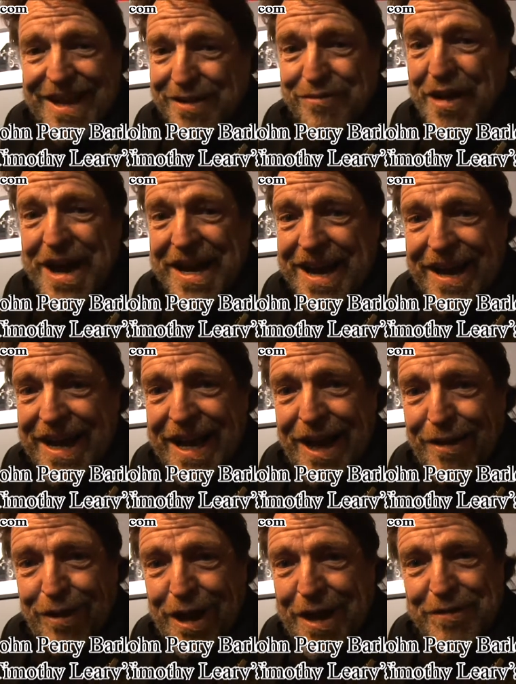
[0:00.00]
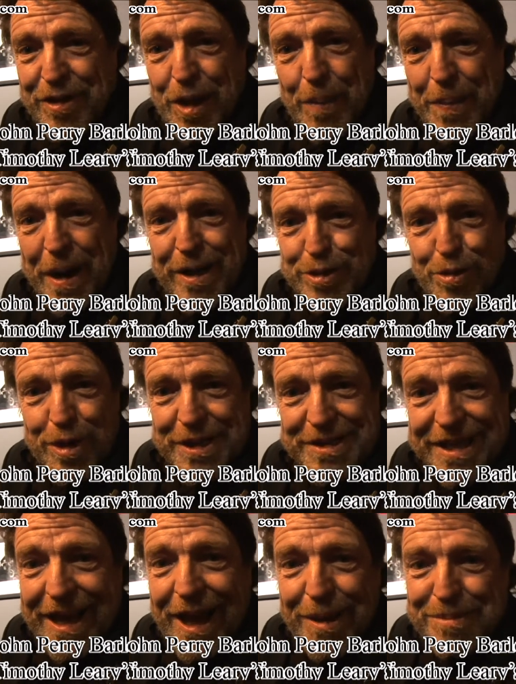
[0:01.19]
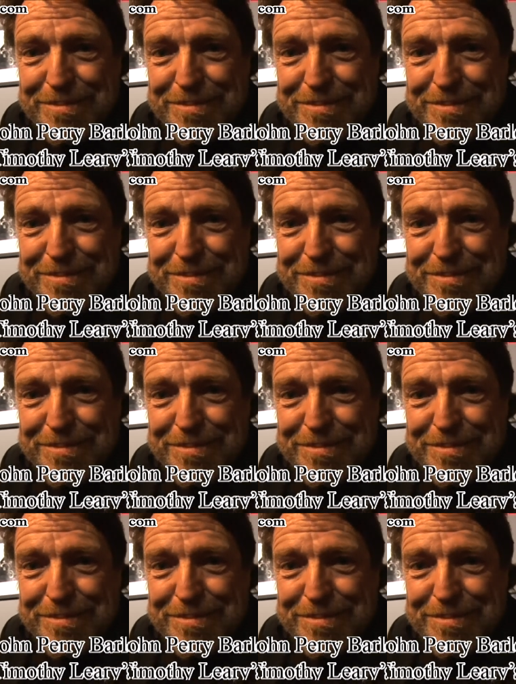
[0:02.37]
they can find out a hell of a lot that their parents wouldn't tell them.